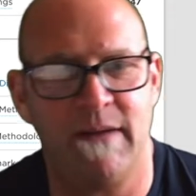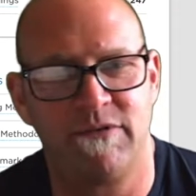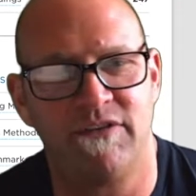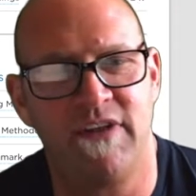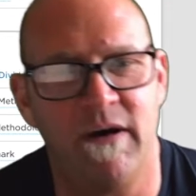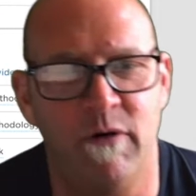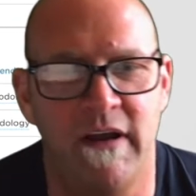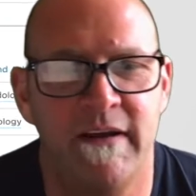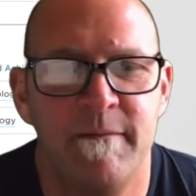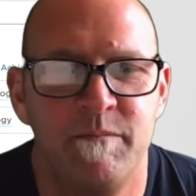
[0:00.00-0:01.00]
it that way.
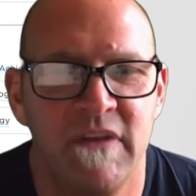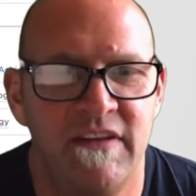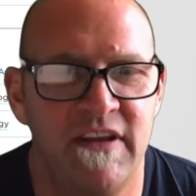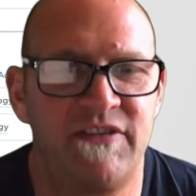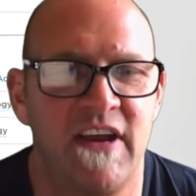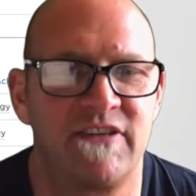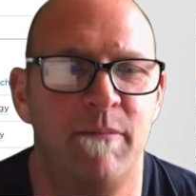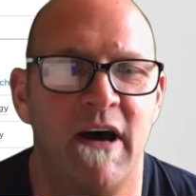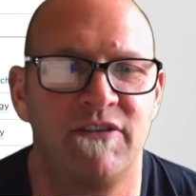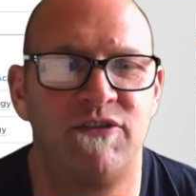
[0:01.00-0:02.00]
This has
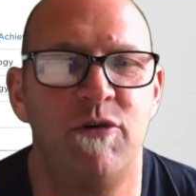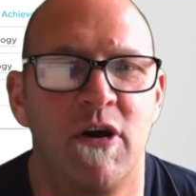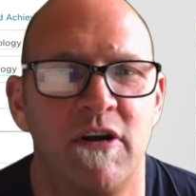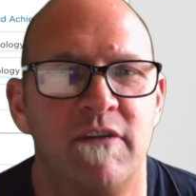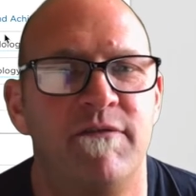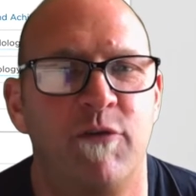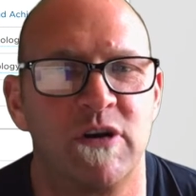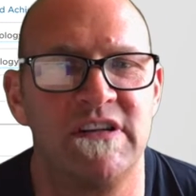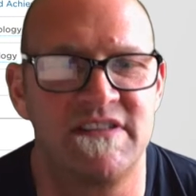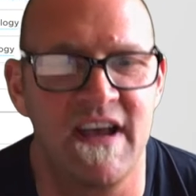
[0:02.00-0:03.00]
about
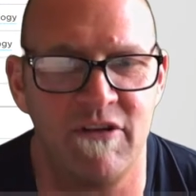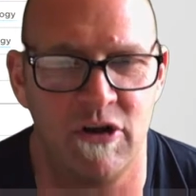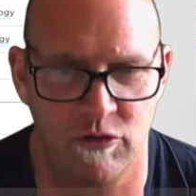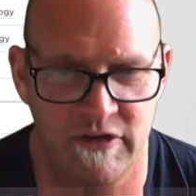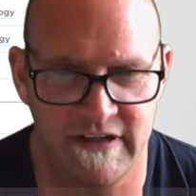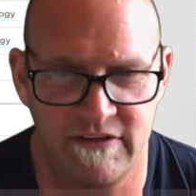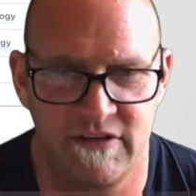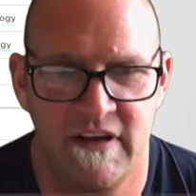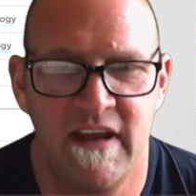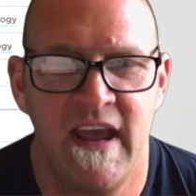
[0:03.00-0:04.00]
247 holdings.
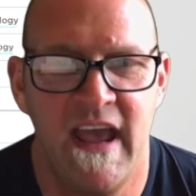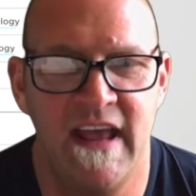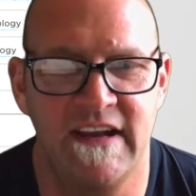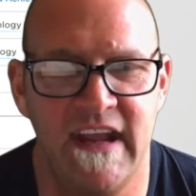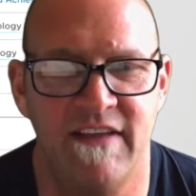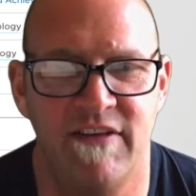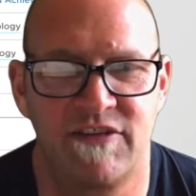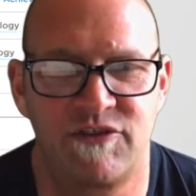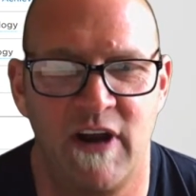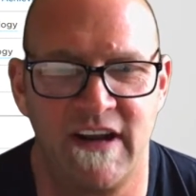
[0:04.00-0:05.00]
And again, this
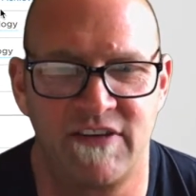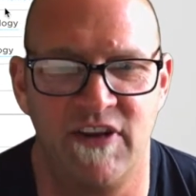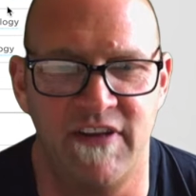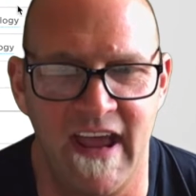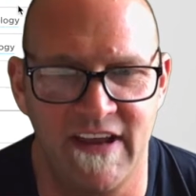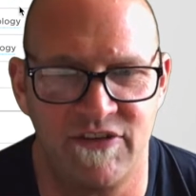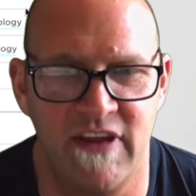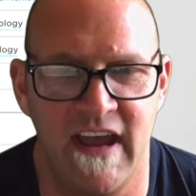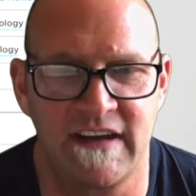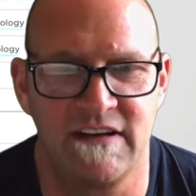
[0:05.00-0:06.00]
tracks the
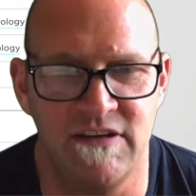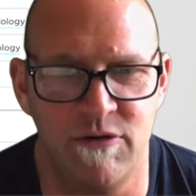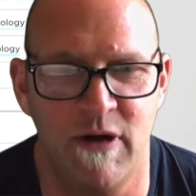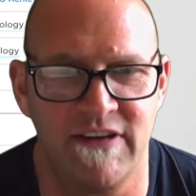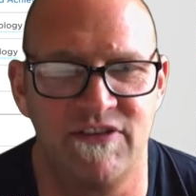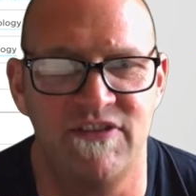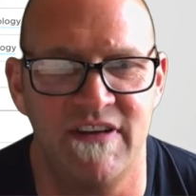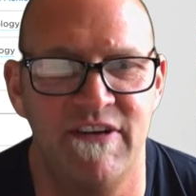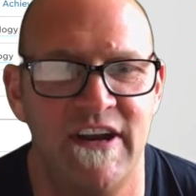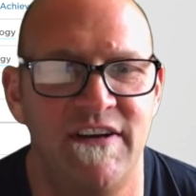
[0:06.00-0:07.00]
NASDAQ U.S.
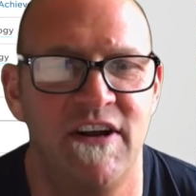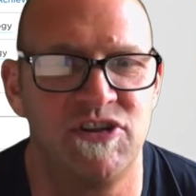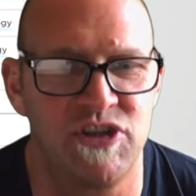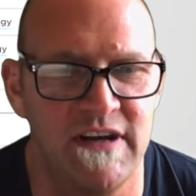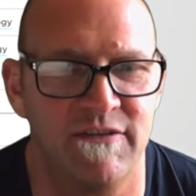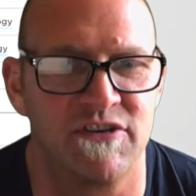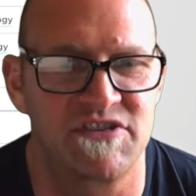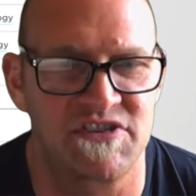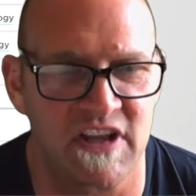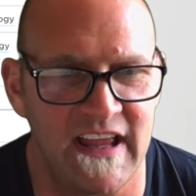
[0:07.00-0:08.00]
Dividend Achievers
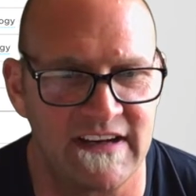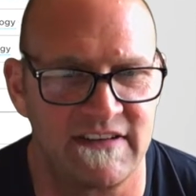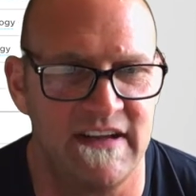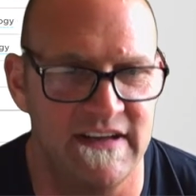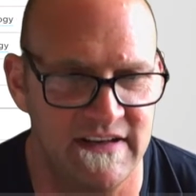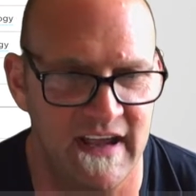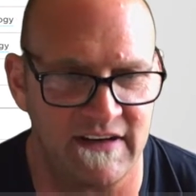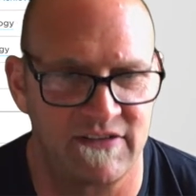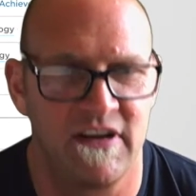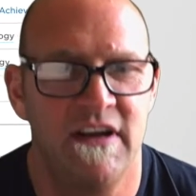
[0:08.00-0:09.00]
Select
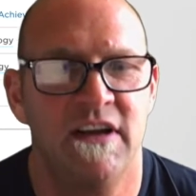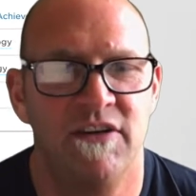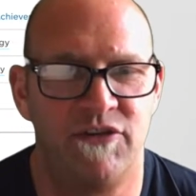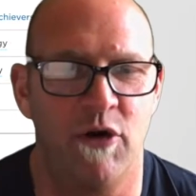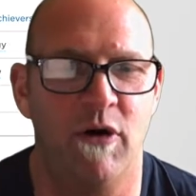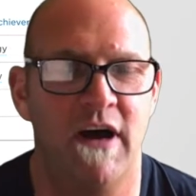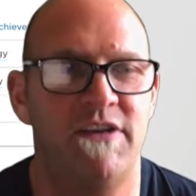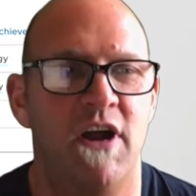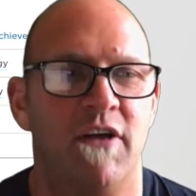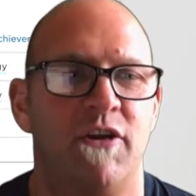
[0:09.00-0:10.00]
Index. So
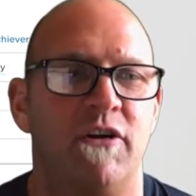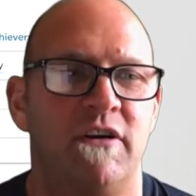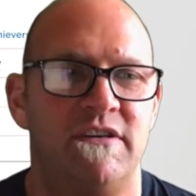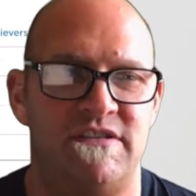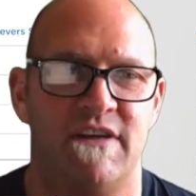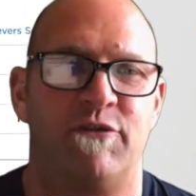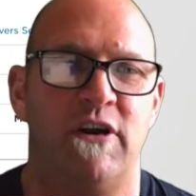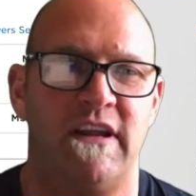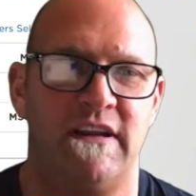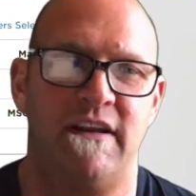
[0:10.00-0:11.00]
another different
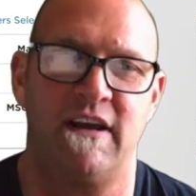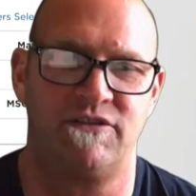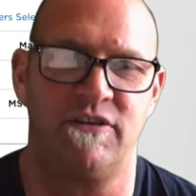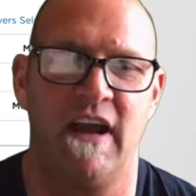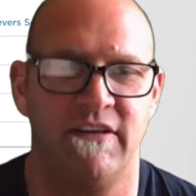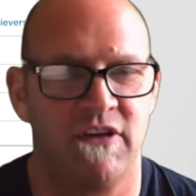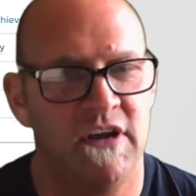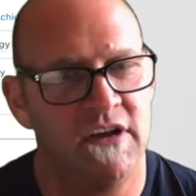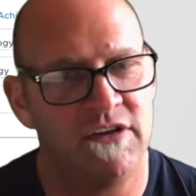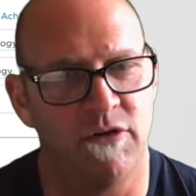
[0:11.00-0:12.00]
index, you guys.
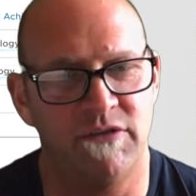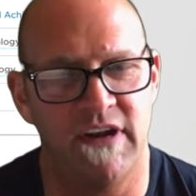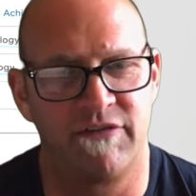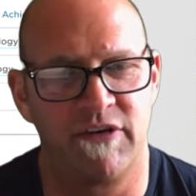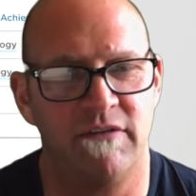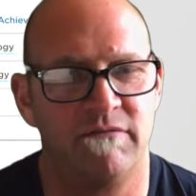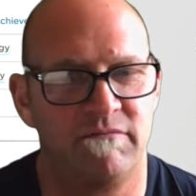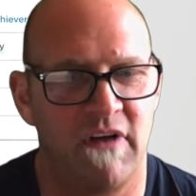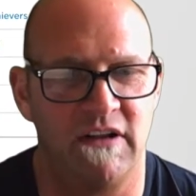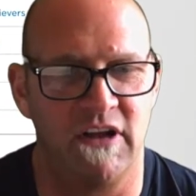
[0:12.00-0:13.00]
So
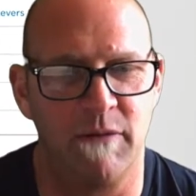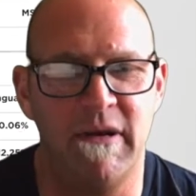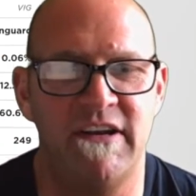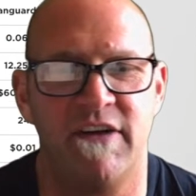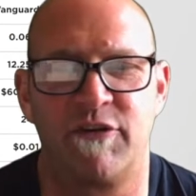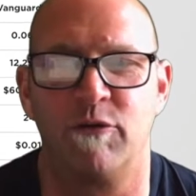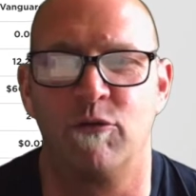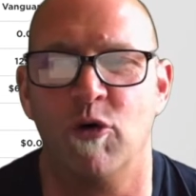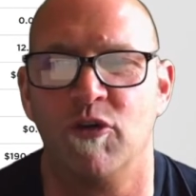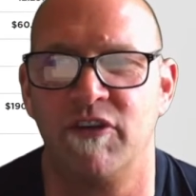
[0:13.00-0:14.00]
a little bit different
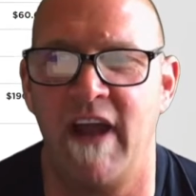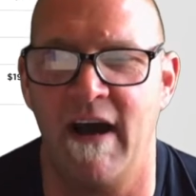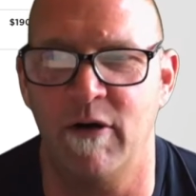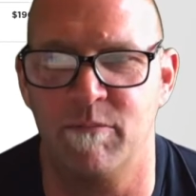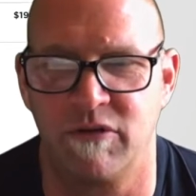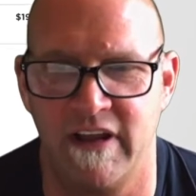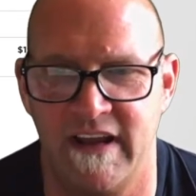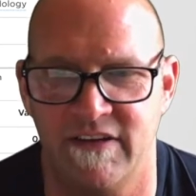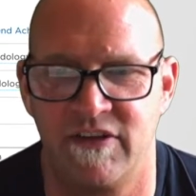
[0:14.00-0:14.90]
rules in how it plans